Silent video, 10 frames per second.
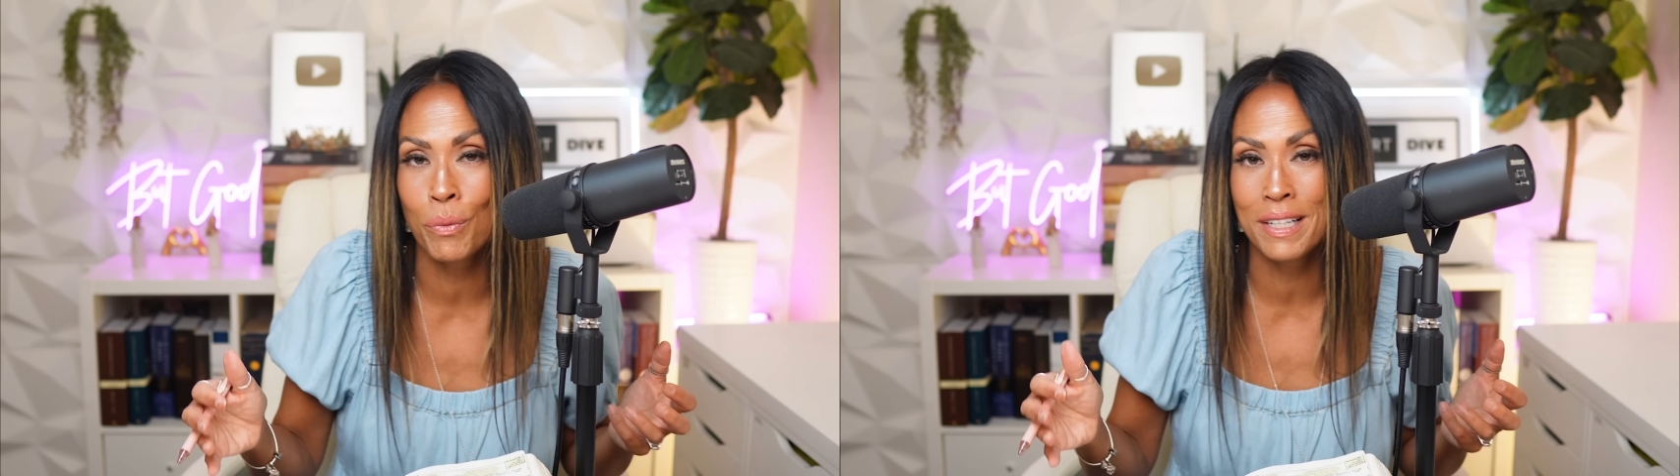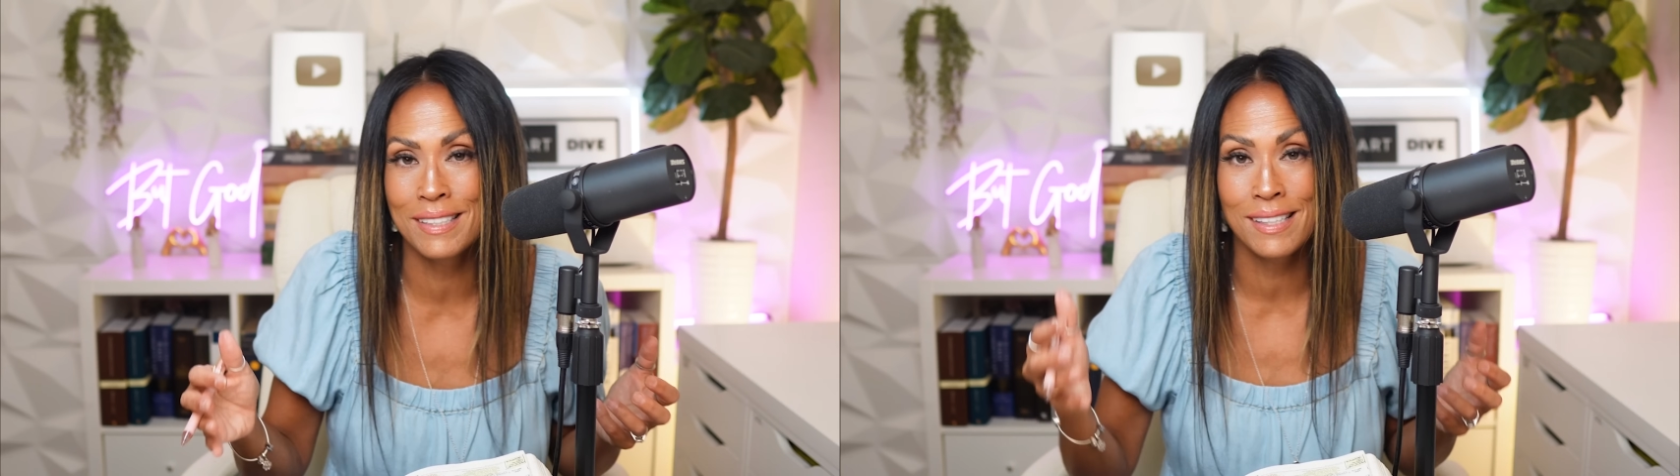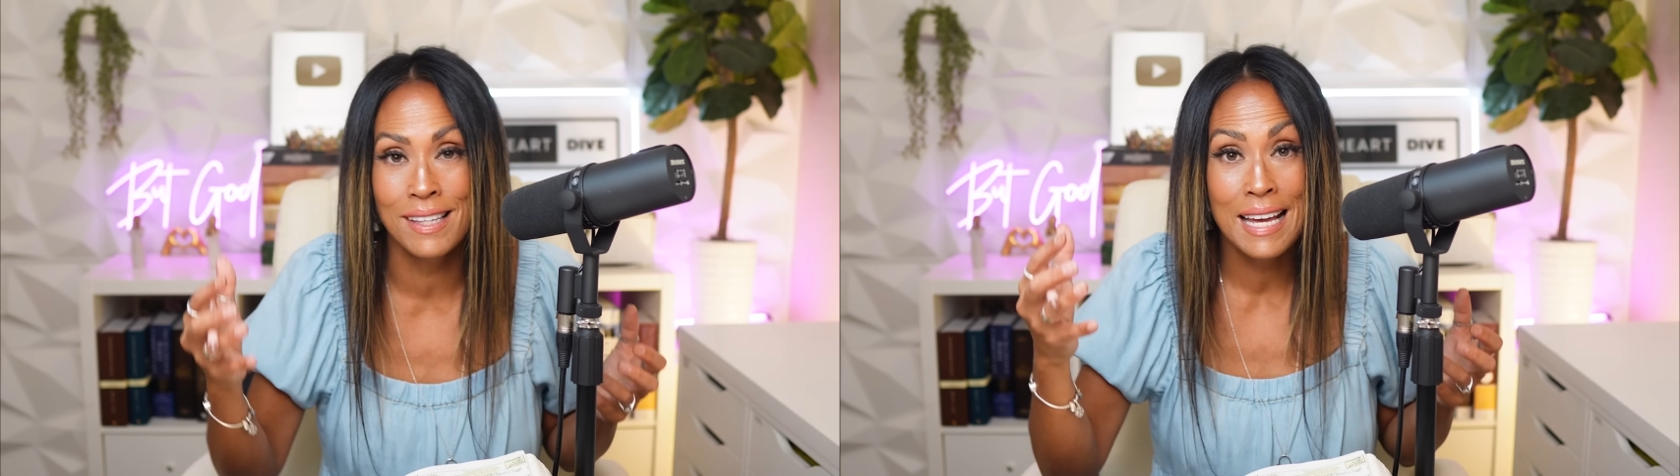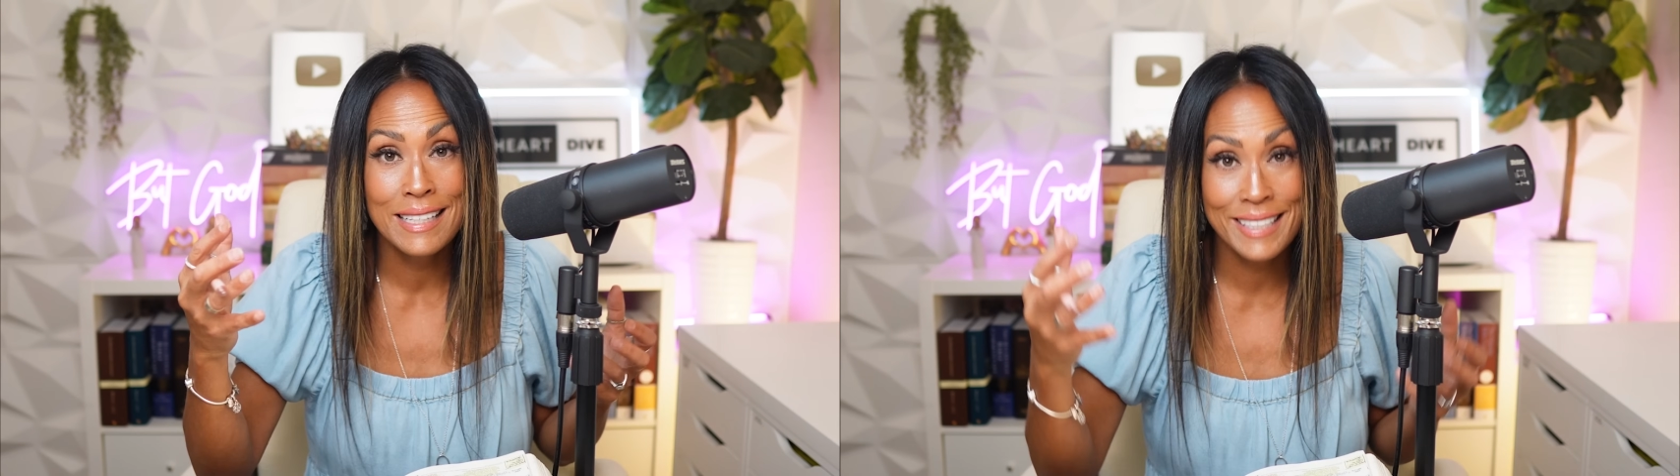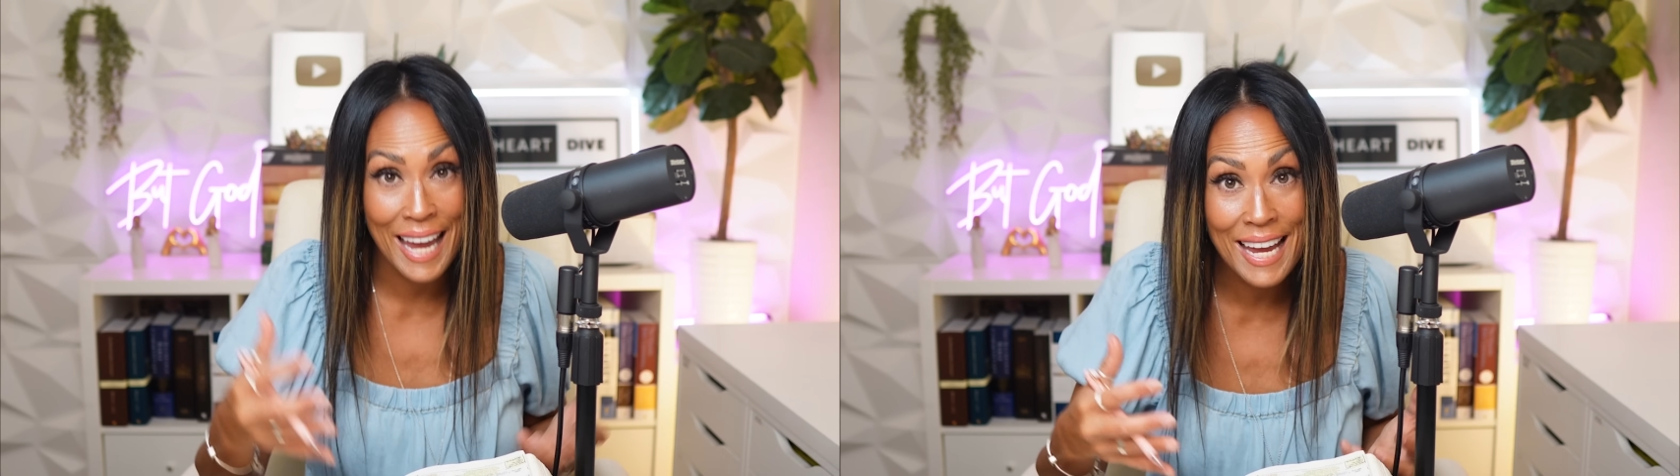know, when it says
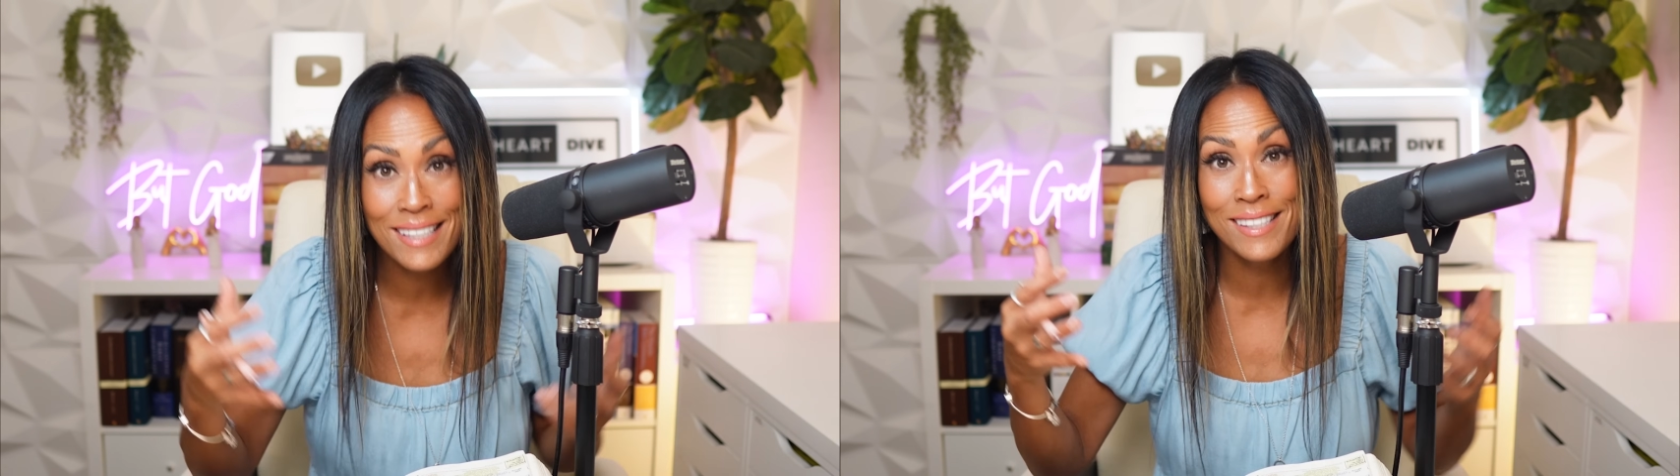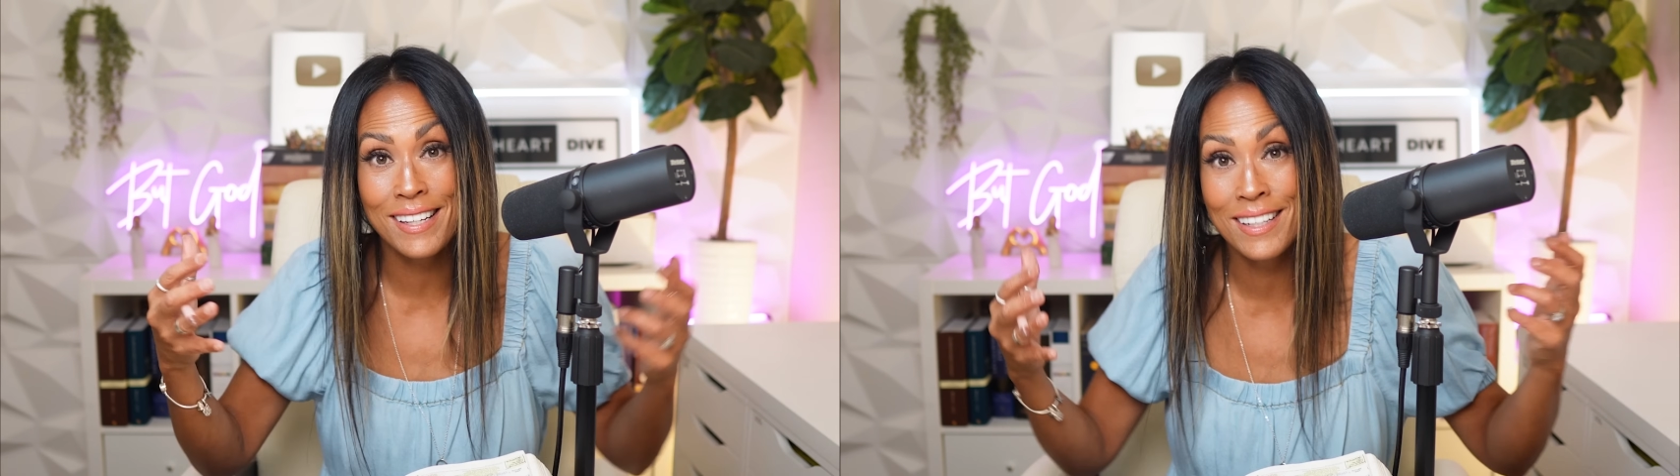taste